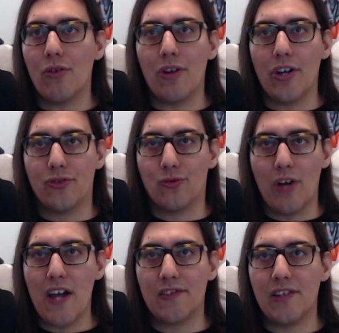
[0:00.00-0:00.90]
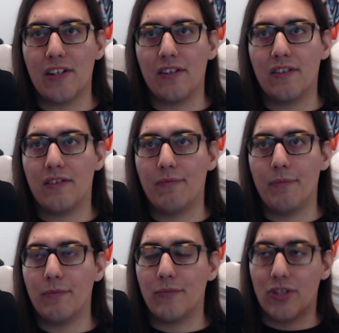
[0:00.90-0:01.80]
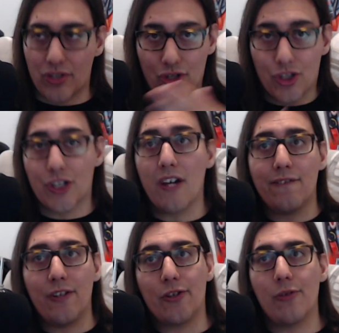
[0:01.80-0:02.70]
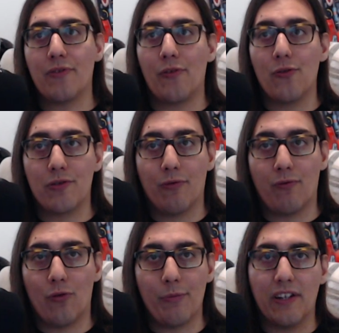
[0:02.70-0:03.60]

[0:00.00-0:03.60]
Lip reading: a drastic shift in terms of who was performing.